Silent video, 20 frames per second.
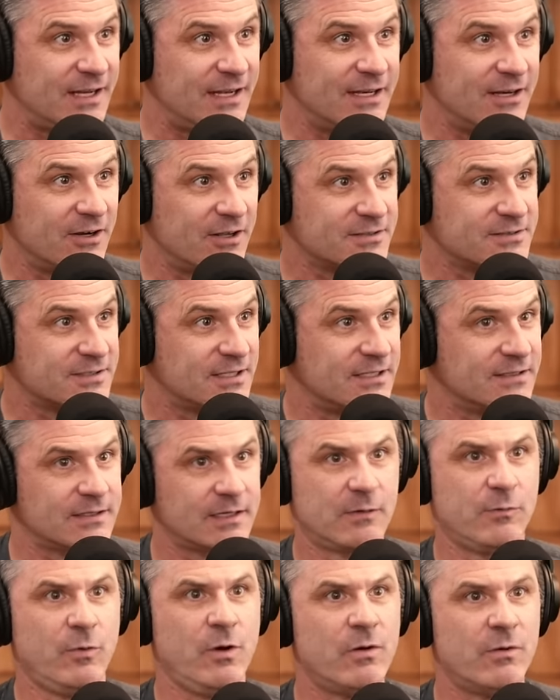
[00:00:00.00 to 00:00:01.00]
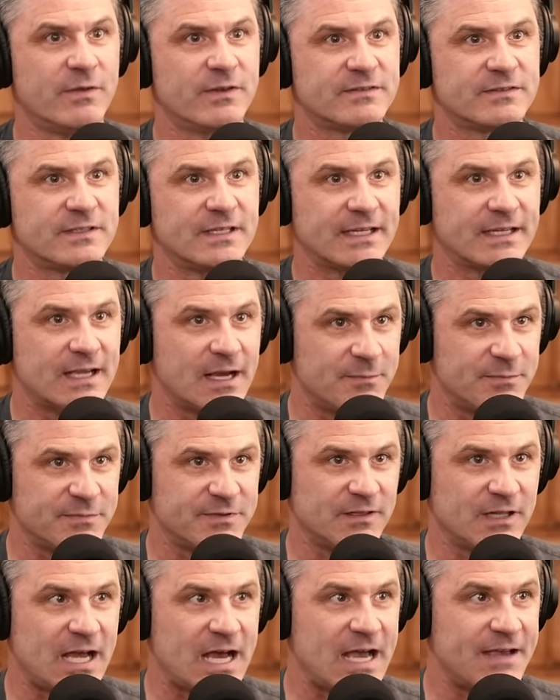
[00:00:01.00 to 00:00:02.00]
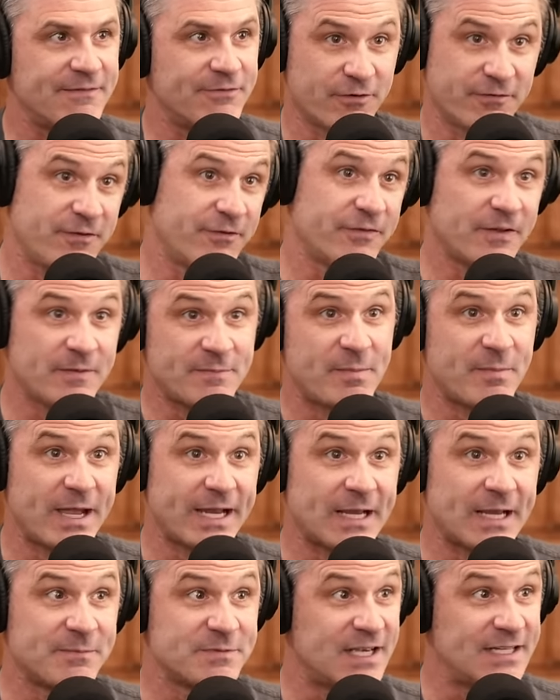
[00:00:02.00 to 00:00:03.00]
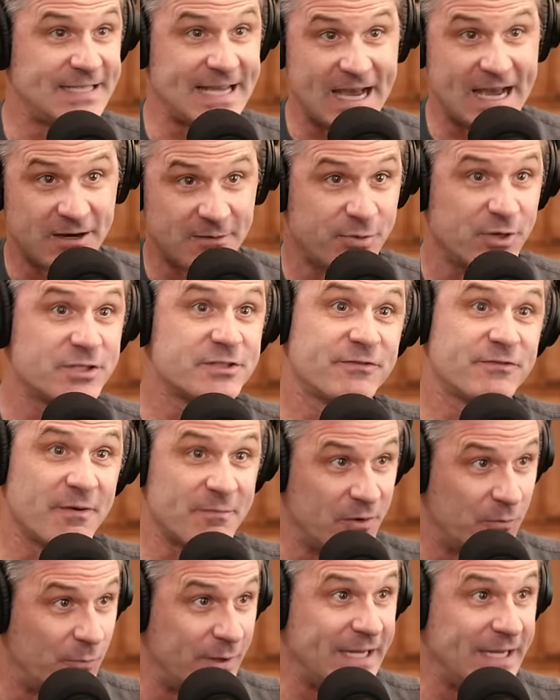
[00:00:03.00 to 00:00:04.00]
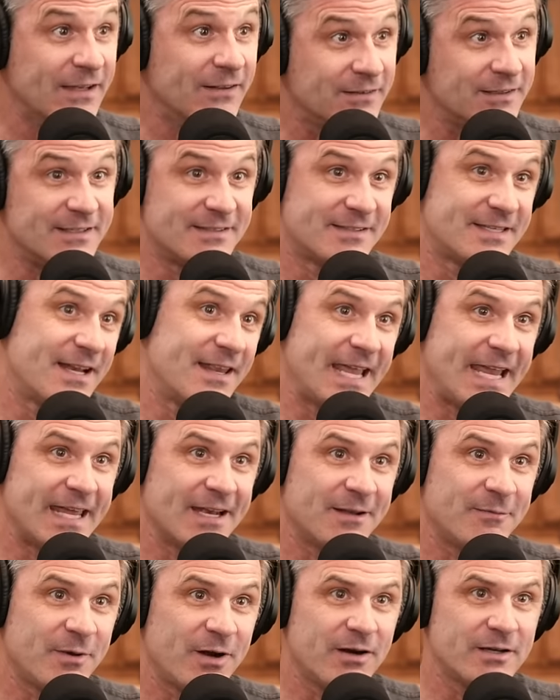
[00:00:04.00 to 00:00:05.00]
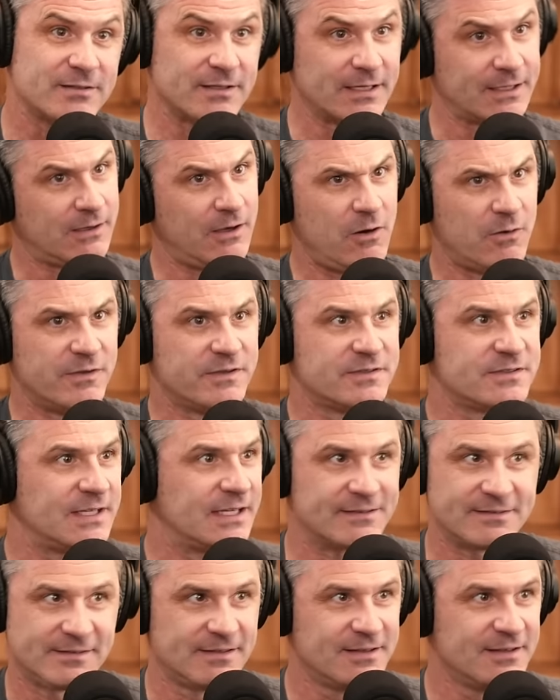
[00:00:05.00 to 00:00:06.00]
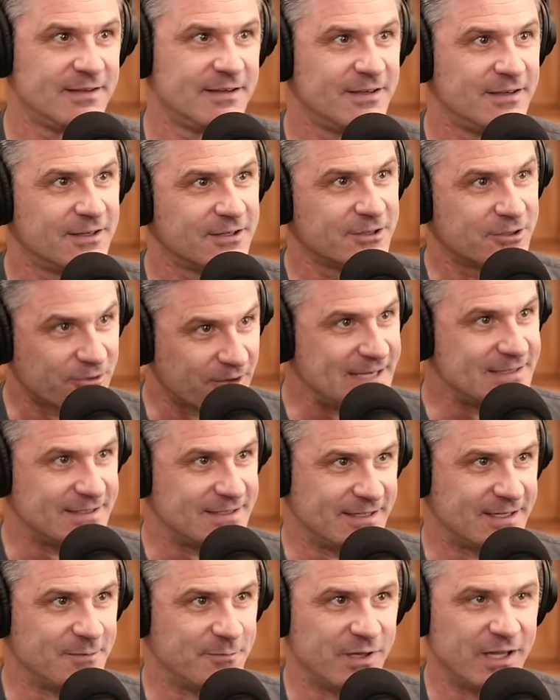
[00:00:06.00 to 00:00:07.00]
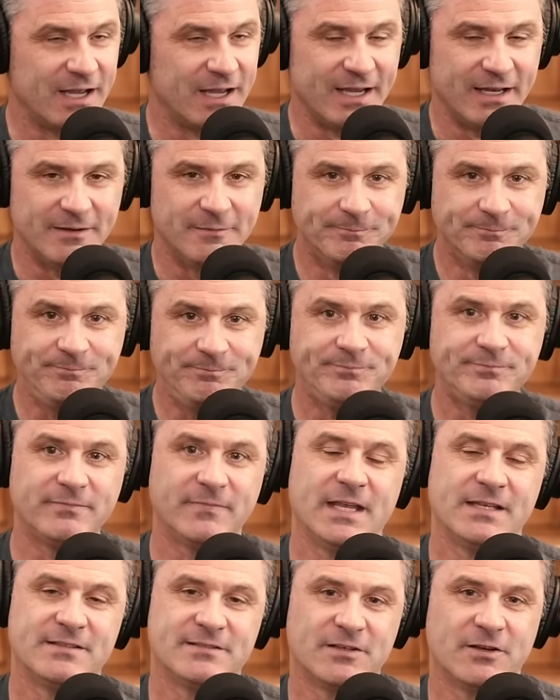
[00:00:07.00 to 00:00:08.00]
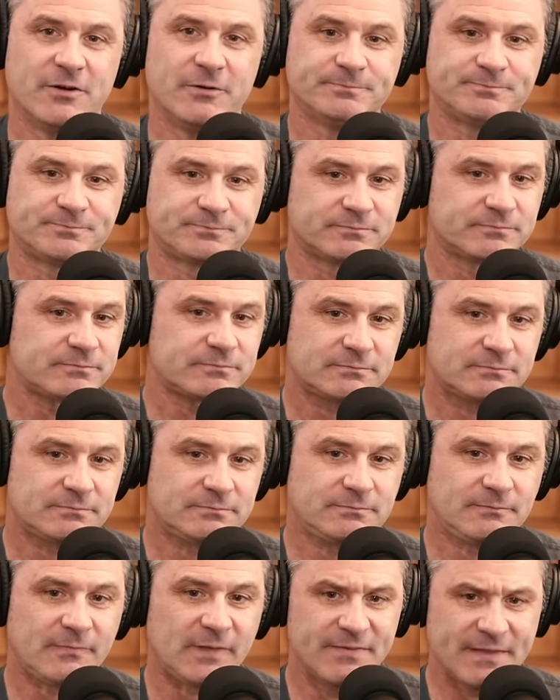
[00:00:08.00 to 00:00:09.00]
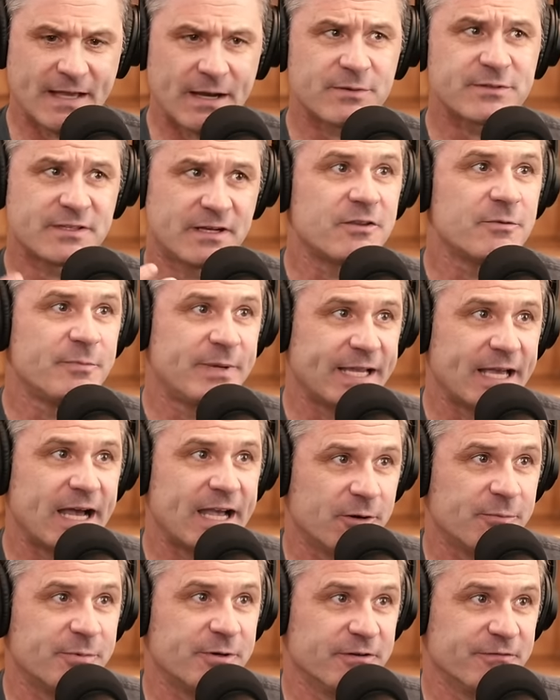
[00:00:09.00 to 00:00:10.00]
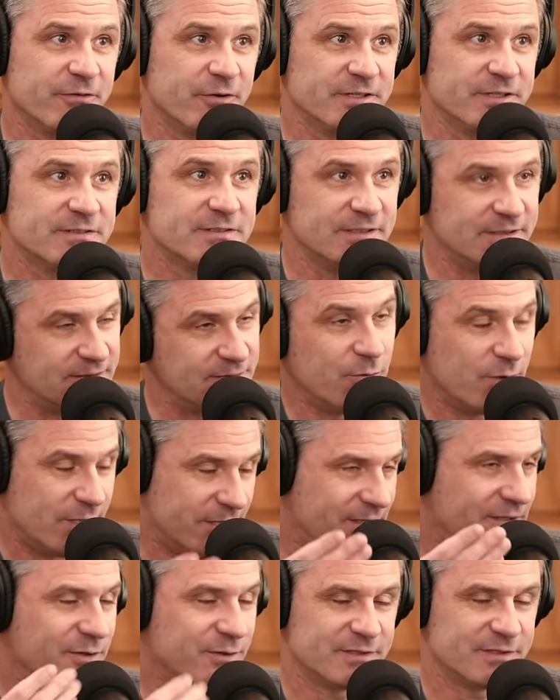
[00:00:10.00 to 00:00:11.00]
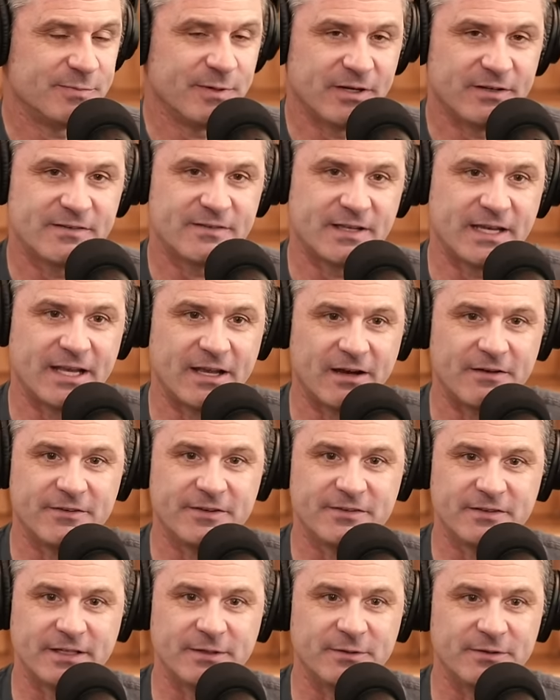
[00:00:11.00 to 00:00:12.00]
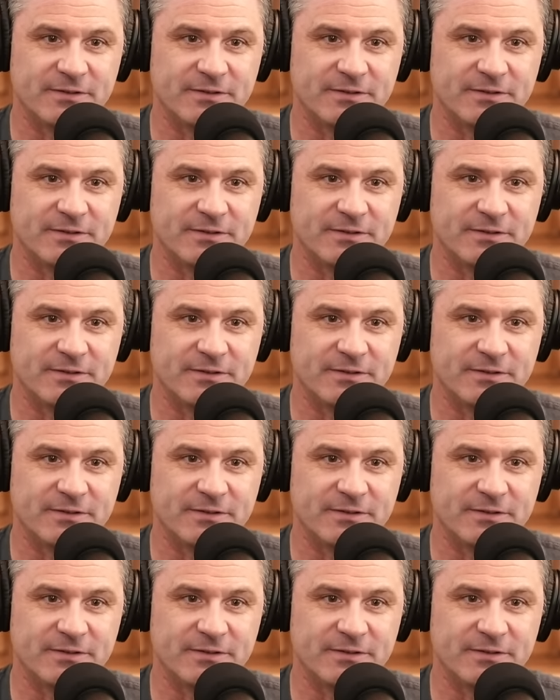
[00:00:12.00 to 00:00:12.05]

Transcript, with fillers: And then all of a sudden it's like, whoa, this thing comes alive. Or if you flip the bike upside down and push from the wheel instead of the handlebar, it's like, oh, this thing's crazy compliant. And so that was another big eye opener for us. And what you experienced today, mm-hmm. obviously, mm-hmm.